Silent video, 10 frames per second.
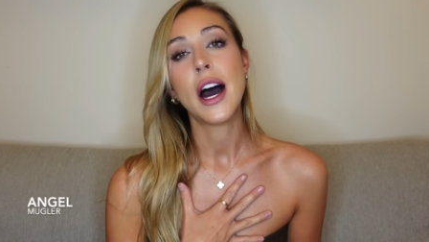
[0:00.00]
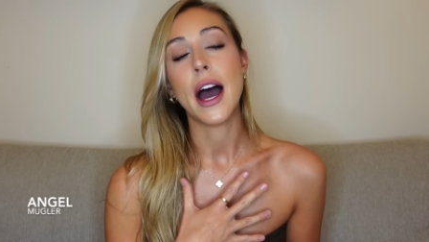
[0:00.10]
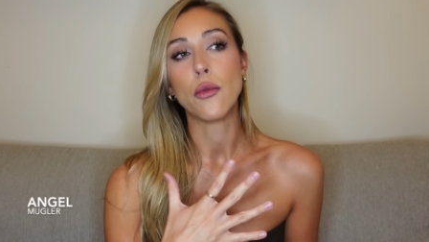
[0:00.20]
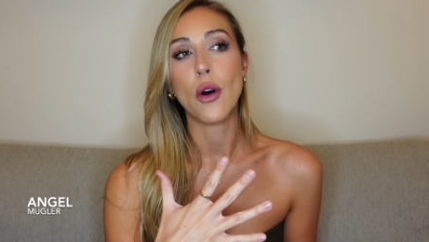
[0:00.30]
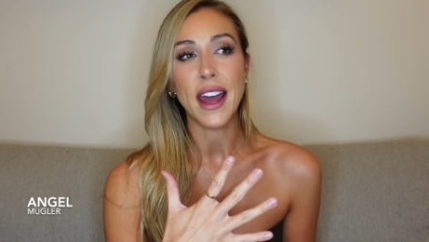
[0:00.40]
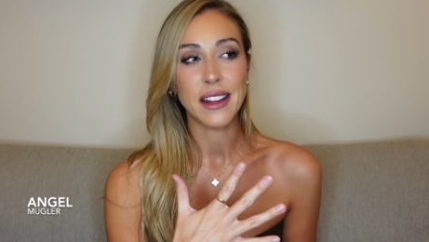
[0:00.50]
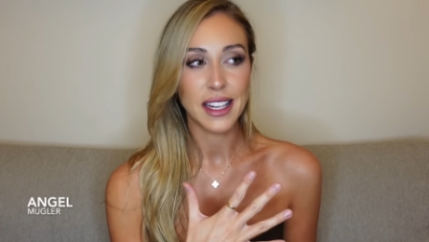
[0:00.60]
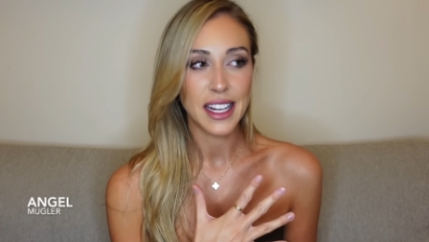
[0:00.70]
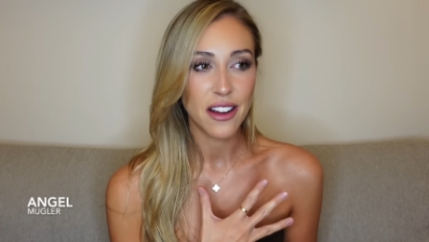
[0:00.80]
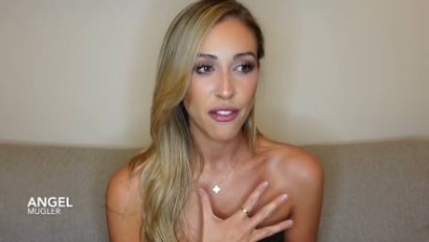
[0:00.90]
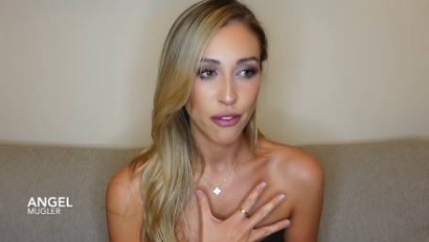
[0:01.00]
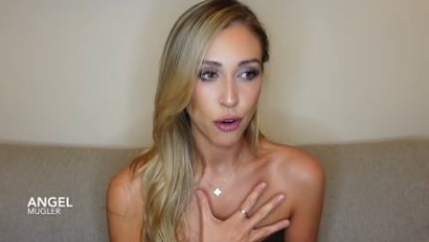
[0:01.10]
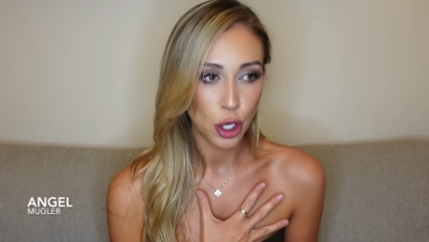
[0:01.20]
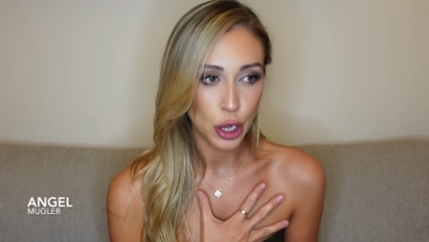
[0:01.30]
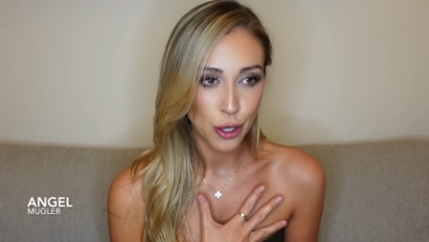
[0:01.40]
I wore alien
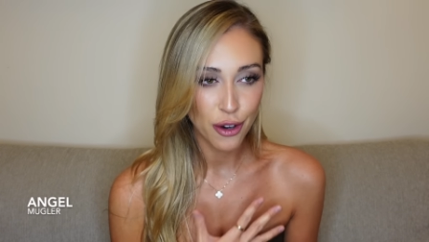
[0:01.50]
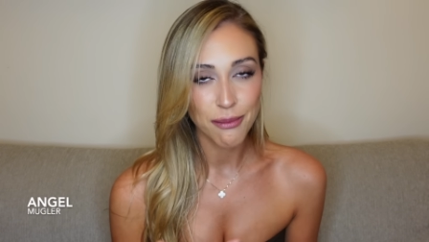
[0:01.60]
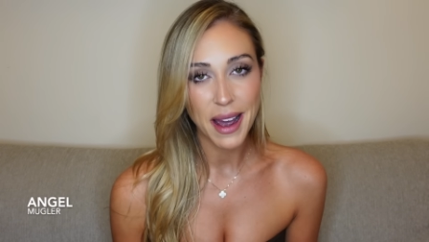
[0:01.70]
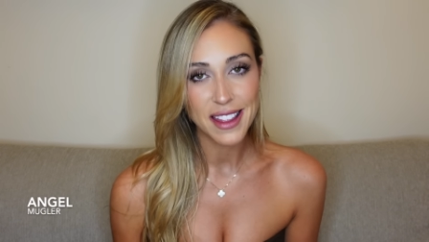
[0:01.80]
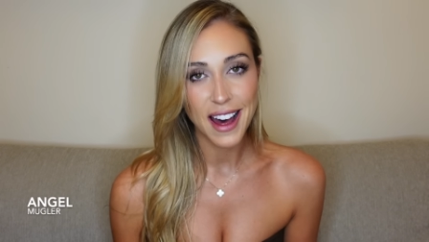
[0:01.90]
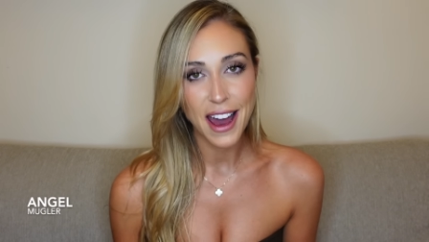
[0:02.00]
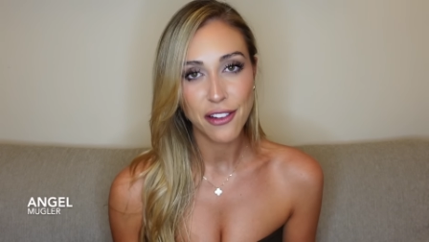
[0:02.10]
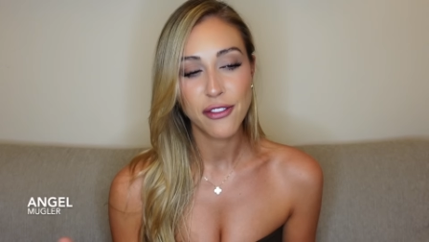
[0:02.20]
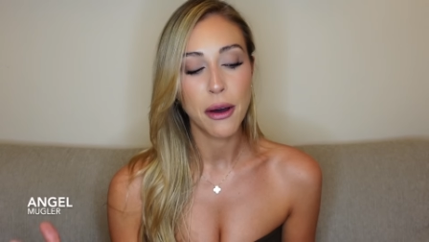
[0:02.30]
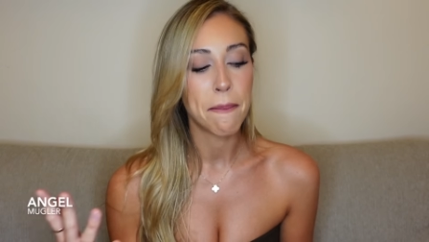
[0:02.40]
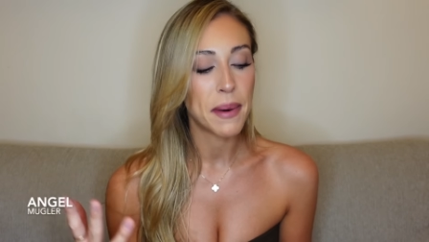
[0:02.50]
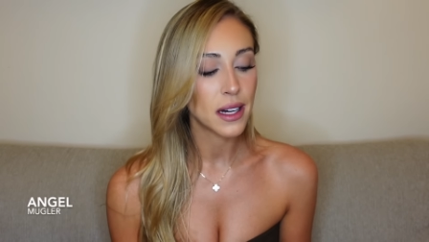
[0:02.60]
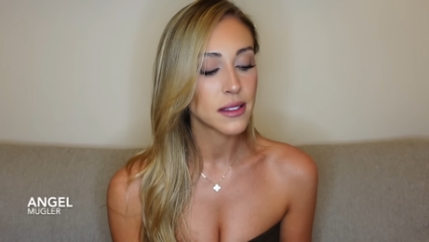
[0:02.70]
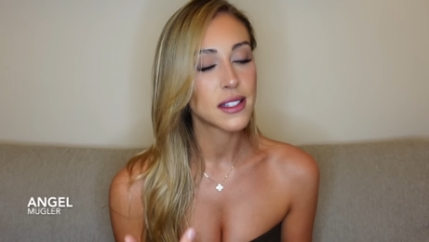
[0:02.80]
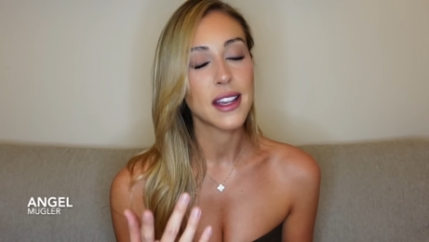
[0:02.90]
for a lot of my life,
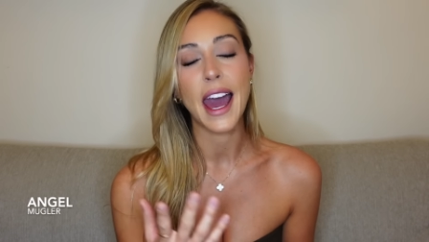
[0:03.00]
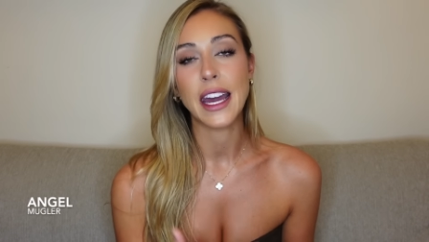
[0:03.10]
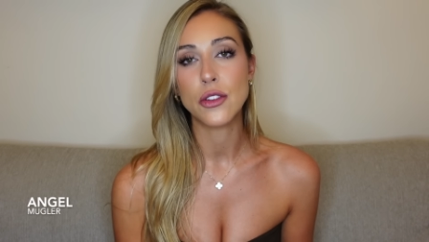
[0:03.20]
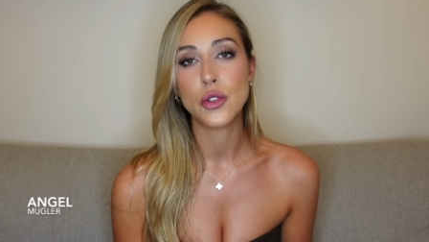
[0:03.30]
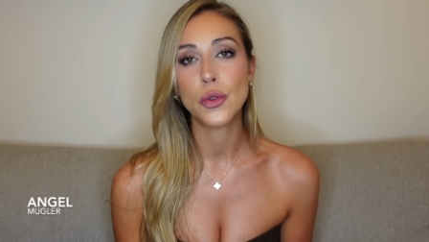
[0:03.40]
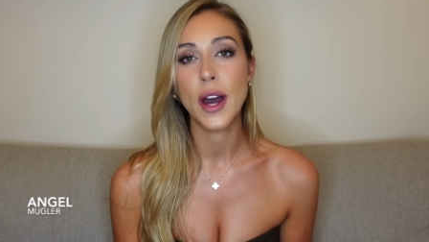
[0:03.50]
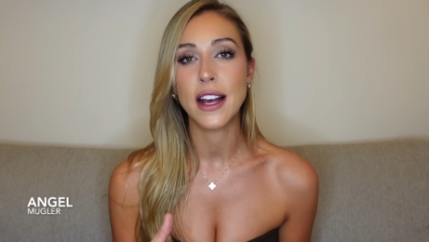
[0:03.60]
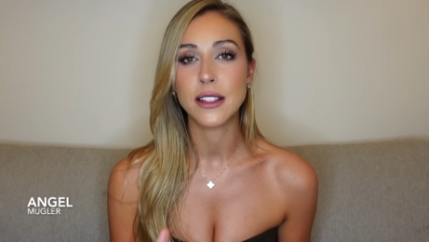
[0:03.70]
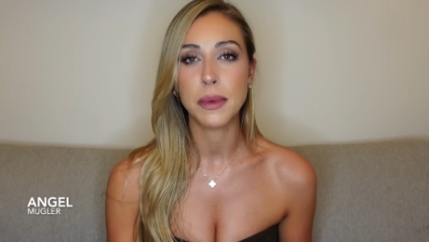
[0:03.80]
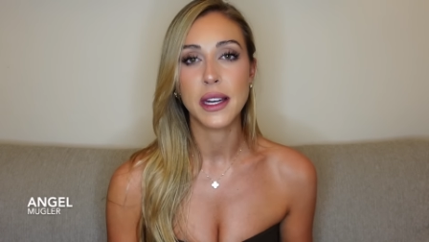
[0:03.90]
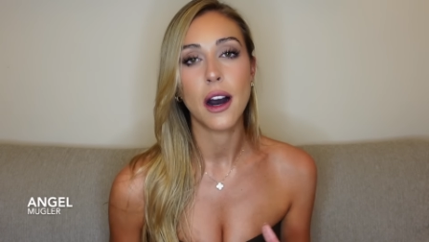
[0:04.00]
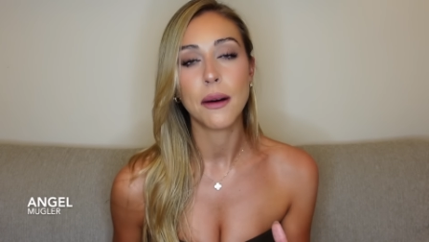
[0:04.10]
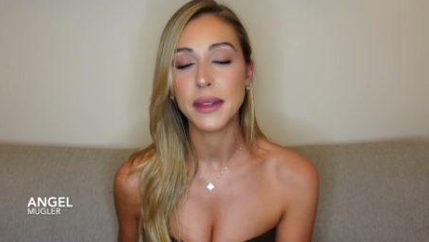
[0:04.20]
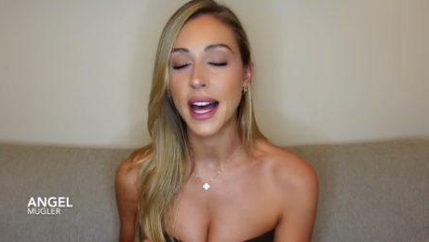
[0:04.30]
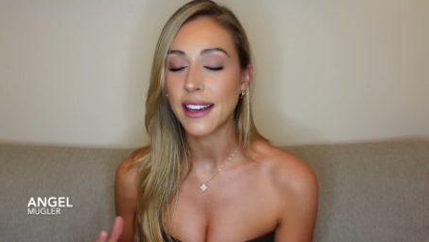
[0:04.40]
but Angel has
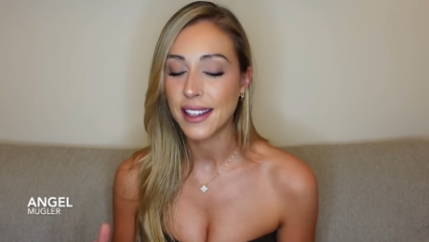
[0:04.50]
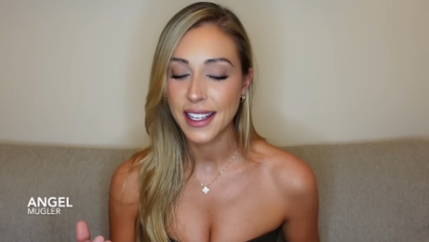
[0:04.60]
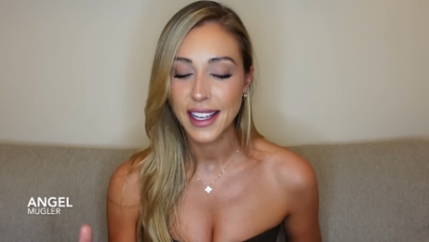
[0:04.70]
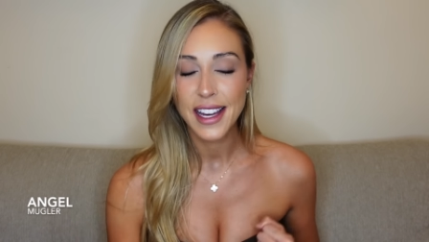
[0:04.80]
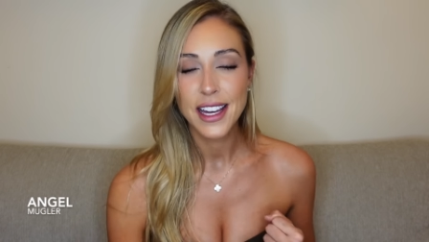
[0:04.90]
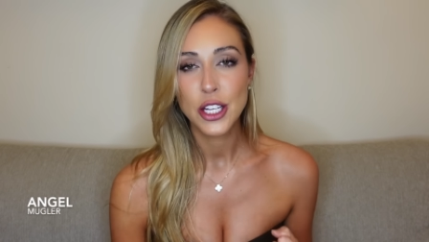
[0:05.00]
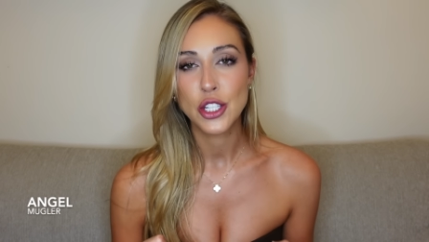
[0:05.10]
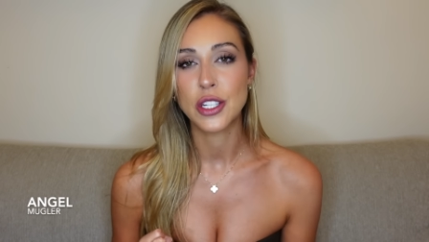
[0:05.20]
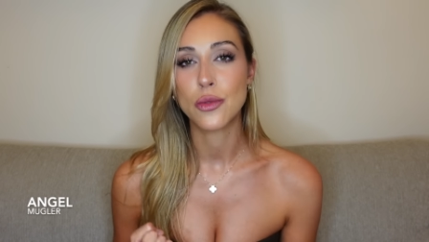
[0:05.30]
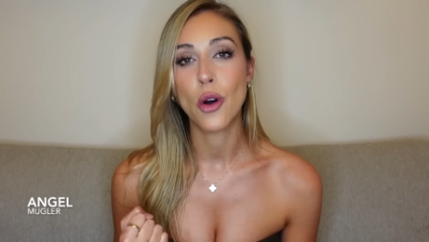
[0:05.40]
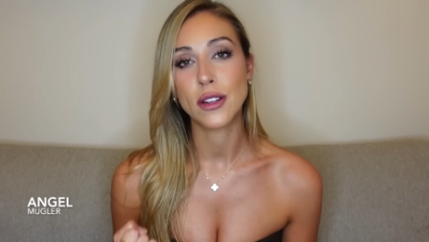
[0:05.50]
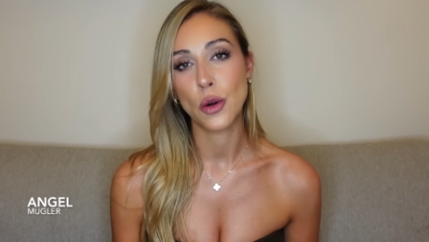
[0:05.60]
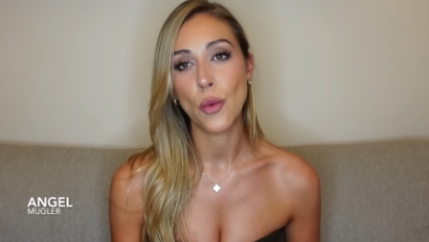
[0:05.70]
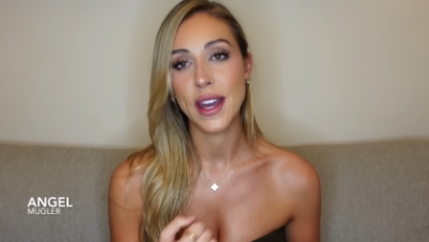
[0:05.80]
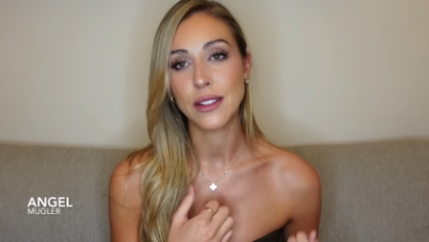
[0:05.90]
become like, she's worked
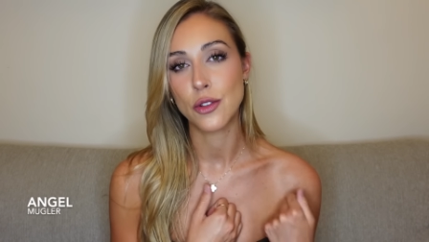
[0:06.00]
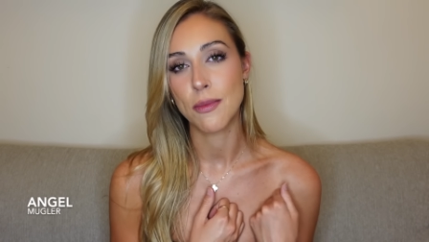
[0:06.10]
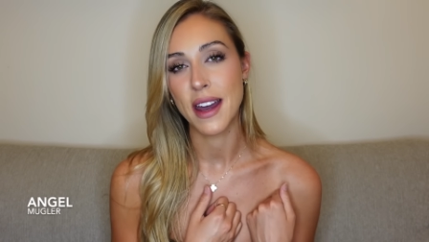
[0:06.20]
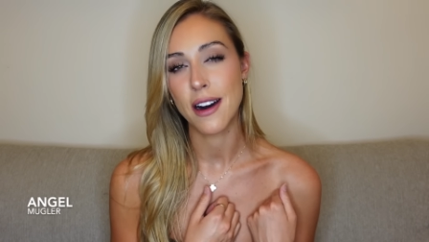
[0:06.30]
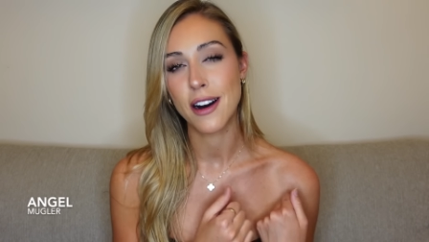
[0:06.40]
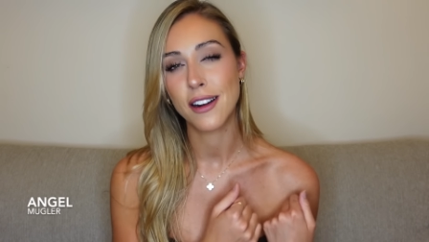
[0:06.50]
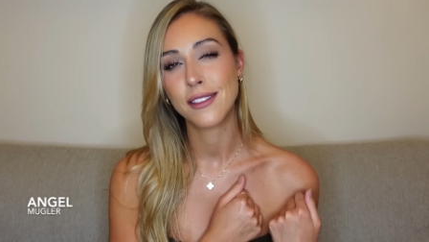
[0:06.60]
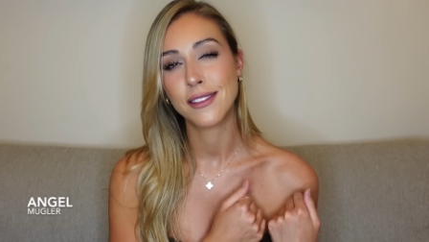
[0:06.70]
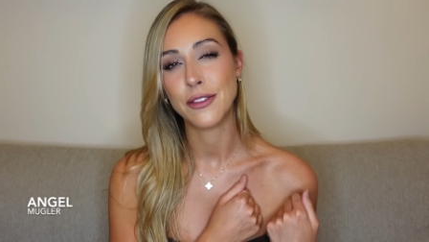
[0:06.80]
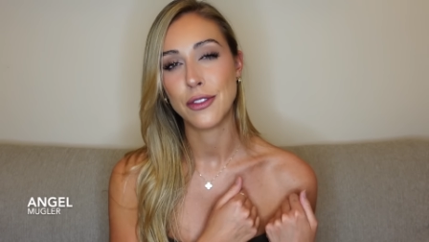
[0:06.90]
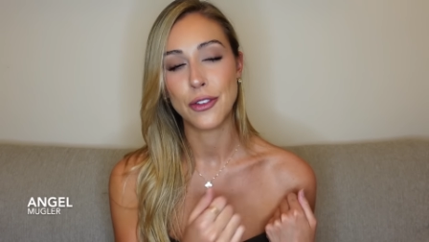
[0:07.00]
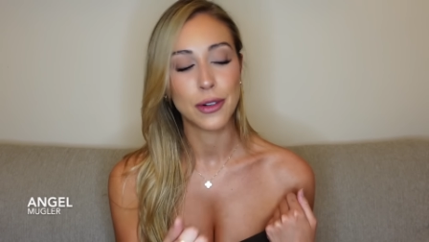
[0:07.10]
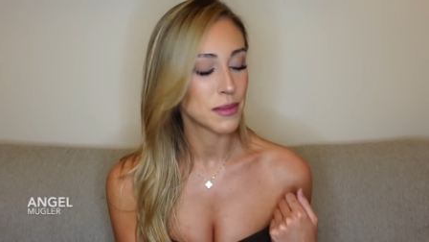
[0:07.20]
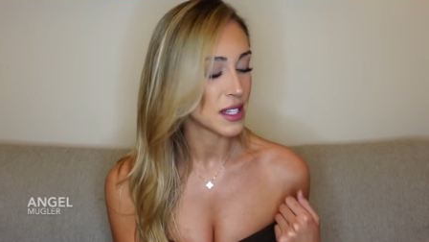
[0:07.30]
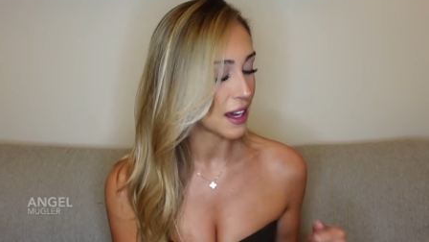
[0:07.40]
her way into my heart, if you know what
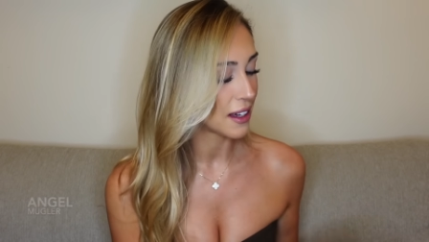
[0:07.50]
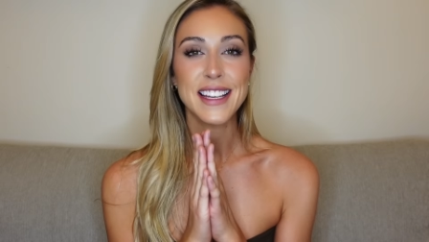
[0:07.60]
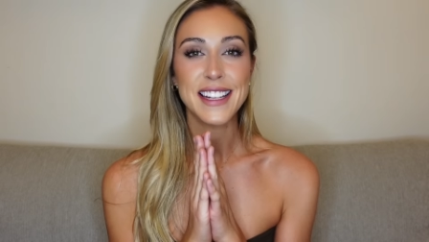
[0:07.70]
I'm saying.